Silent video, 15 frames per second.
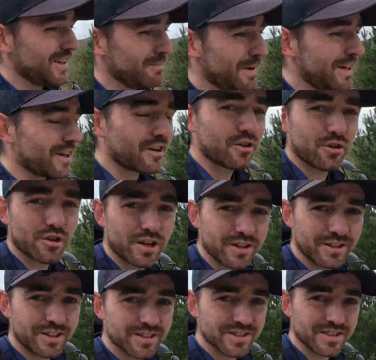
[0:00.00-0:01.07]
Benachurin
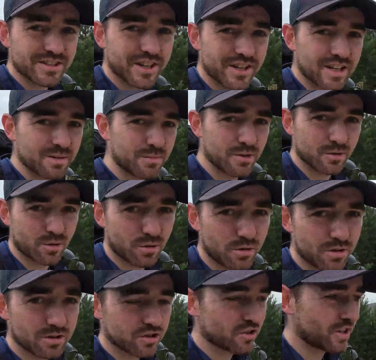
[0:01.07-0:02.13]
is the 2nd Munro,
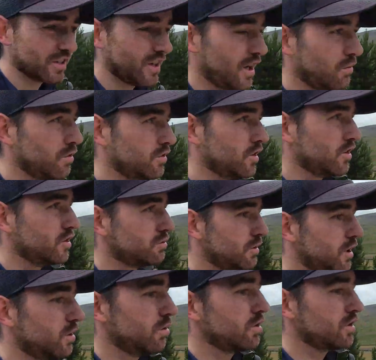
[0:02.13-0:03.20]
should get that one done as
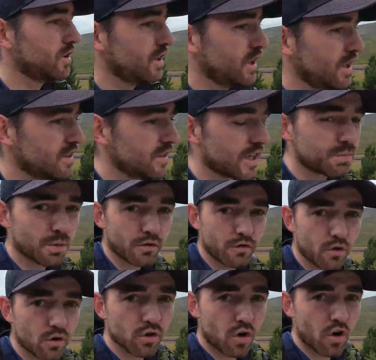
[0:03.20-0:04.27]
well. So that's
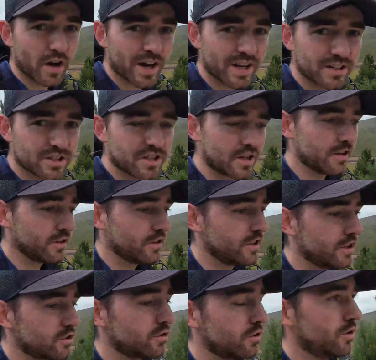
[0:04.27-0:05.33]
before Loch Etchachan,
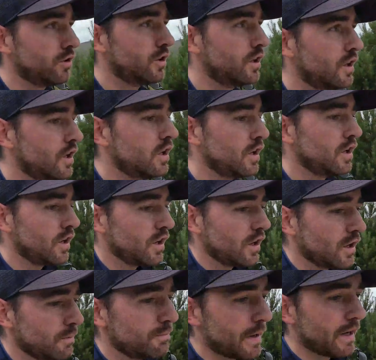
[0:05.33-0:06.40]
these two.
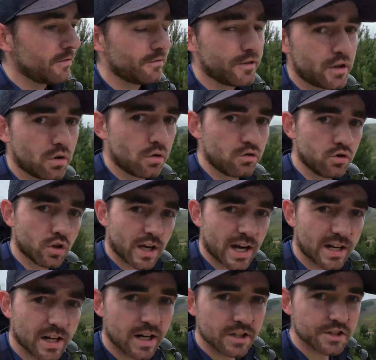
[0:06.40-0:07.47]
Ben Vion, you
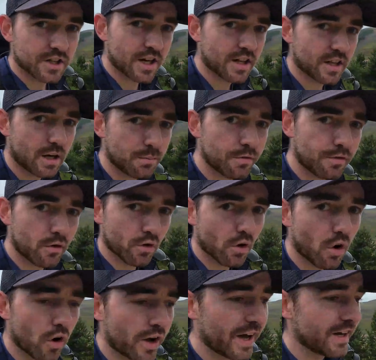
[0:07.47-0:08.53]
can actually get that before
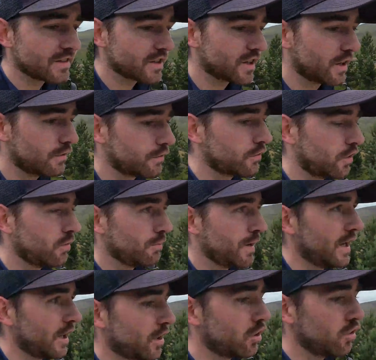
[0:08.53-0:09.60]
Loch Etchachan from
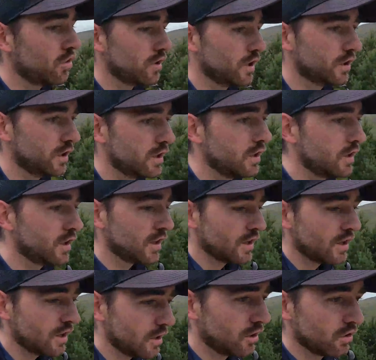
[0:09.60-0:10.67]
Benachurin,
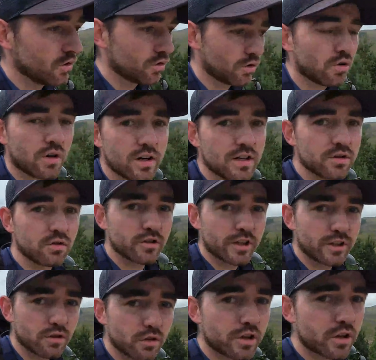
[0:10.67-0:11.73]
although I don't like
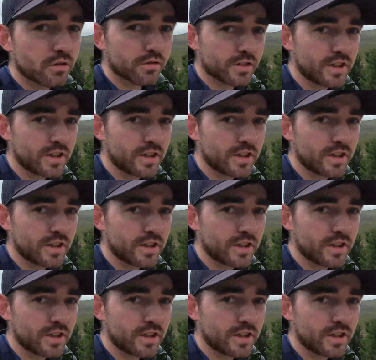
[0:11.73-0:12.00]
the look of